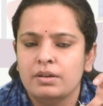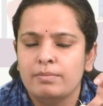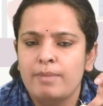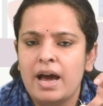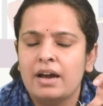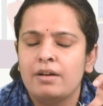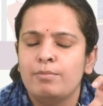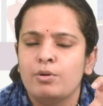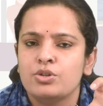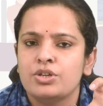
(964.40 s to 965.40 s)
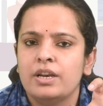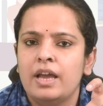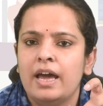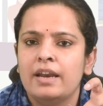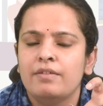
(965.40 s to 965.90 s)
back portion.
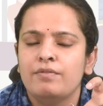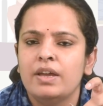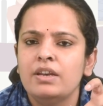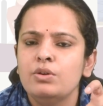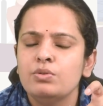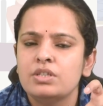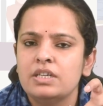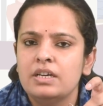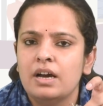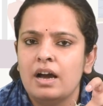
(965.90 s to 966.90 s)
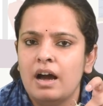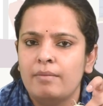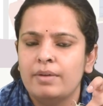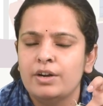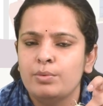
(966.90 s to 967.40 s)
And when you see a
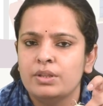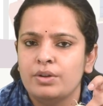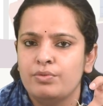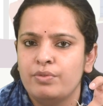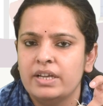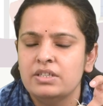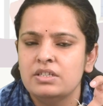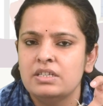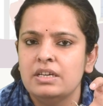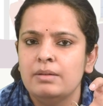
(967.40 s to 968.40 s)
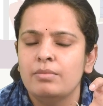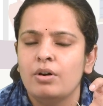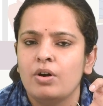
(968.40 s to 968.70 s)
garment with a French seam,